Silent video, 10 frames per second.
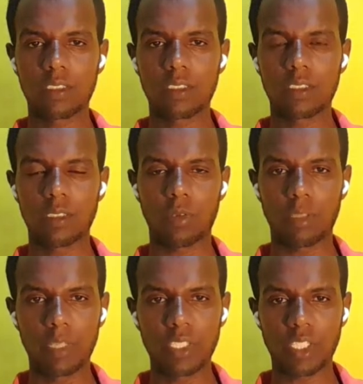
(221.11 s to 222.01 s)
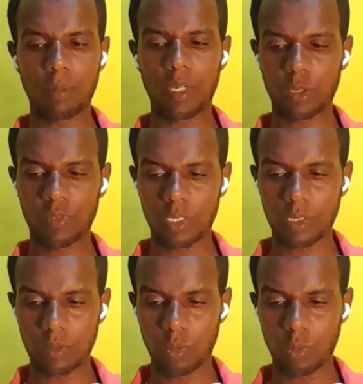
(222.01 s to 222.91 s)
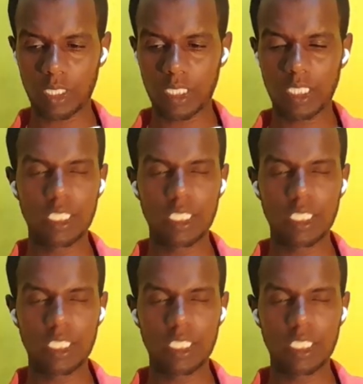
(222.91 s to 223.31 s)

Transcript: or the major part of that work